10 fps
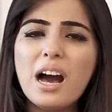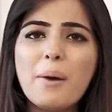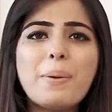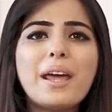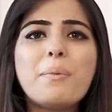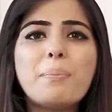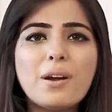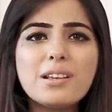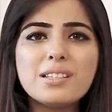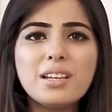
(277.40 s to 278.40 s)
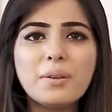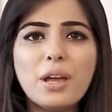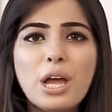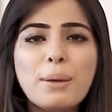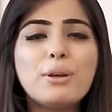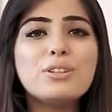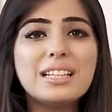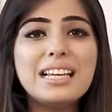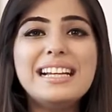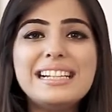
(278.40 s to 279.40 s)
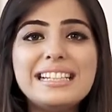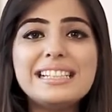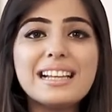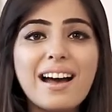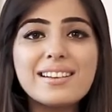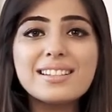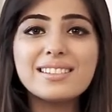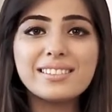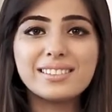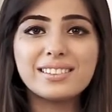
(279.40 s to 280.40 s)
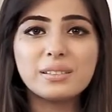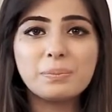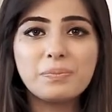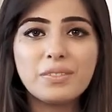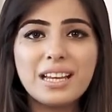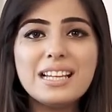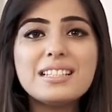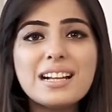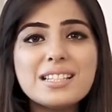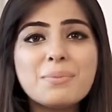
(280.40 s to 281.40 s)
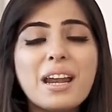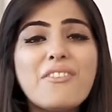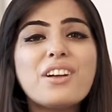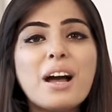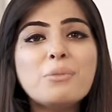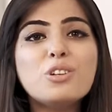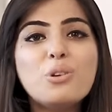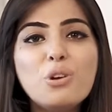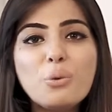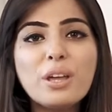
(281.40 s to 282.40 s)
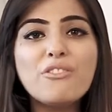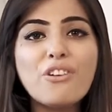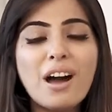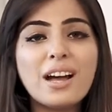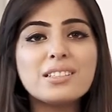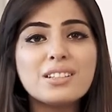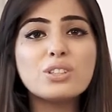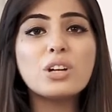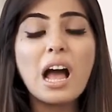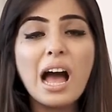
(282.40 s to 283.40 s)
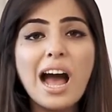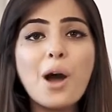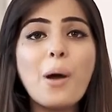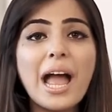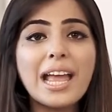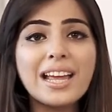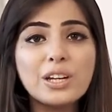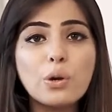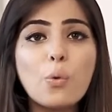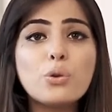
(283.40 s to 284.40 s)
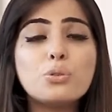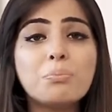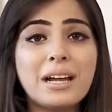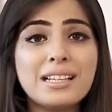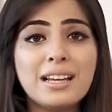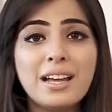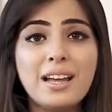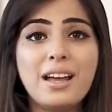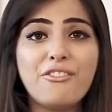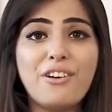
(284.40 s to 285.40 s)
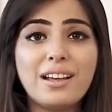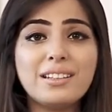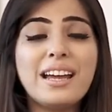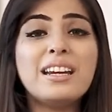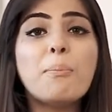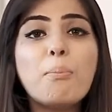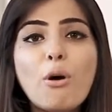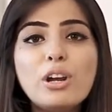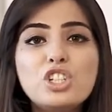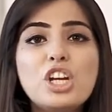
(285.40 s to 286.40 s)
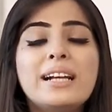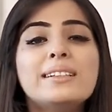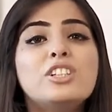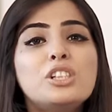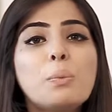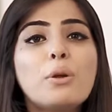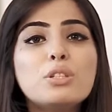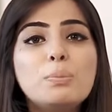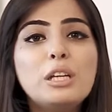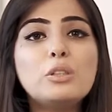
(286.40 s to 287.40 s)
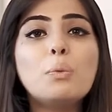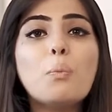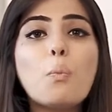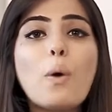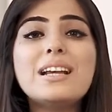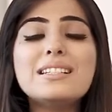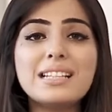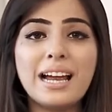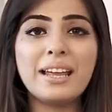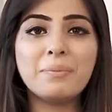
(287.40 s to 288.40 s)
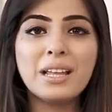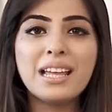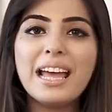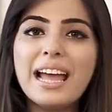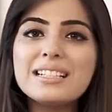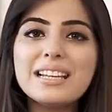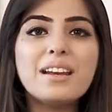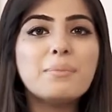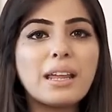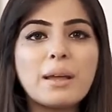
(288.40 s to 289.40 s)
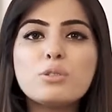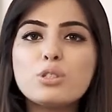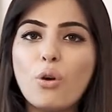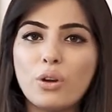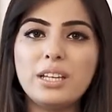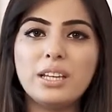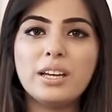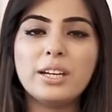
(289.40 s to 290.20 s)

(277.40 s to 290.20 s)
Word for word: a better person, because he needs answers. He tells him that I've come here to looking for answers on how I can go to my father and apologize. I just want to speak to him one time and tell him that I'm sorry.